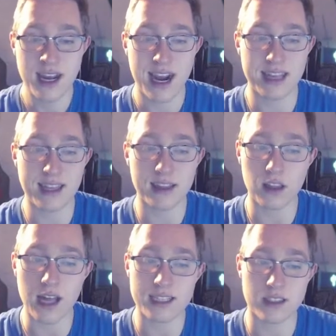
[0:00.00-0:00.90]
And then the
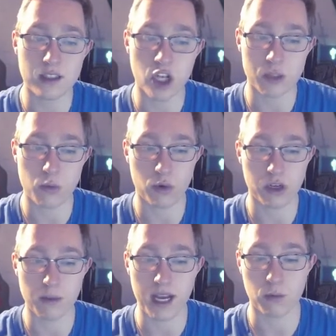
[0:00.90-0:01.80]
last adjustment we're going to
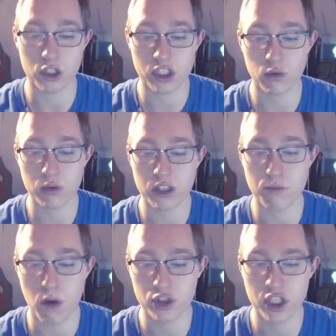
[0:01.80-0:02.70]
make, we're just going to
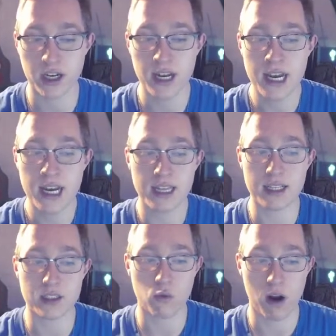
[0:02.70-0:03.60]
motion
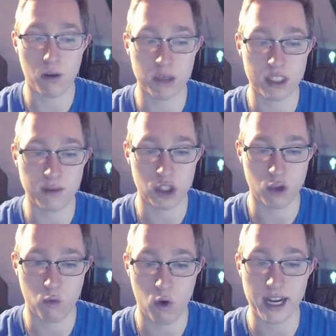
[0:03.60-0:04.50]
this square receiver to
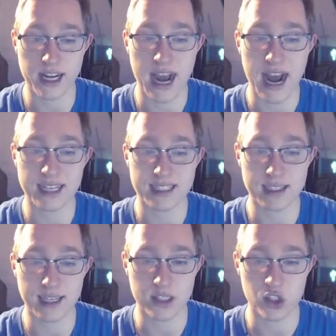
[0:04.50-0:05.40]
the right as I
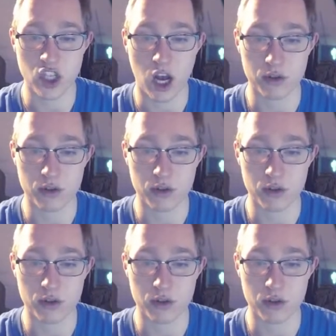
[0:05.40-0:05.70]
did so.